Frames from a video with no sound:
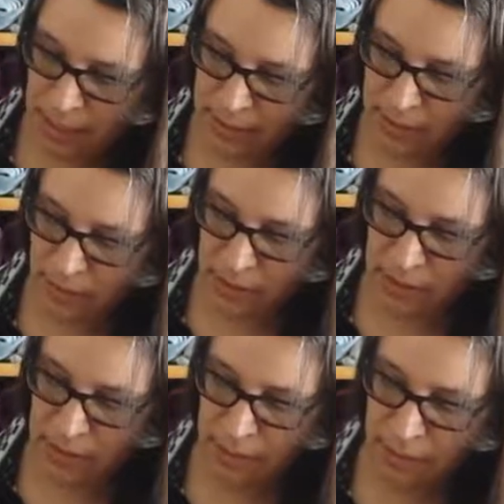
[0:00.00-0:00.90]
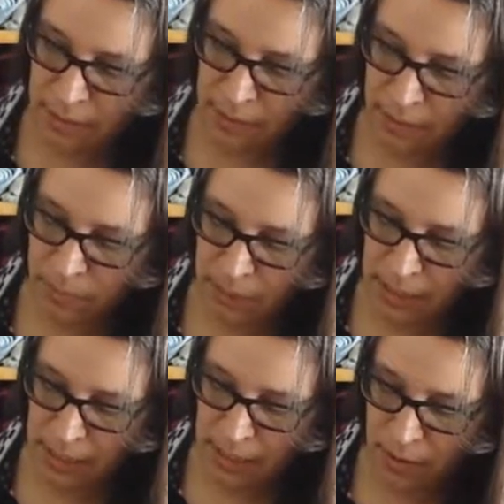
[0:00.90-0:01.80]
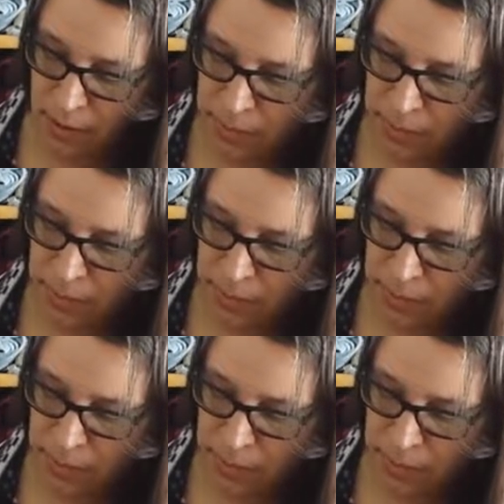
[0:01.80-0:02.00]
7 complete carry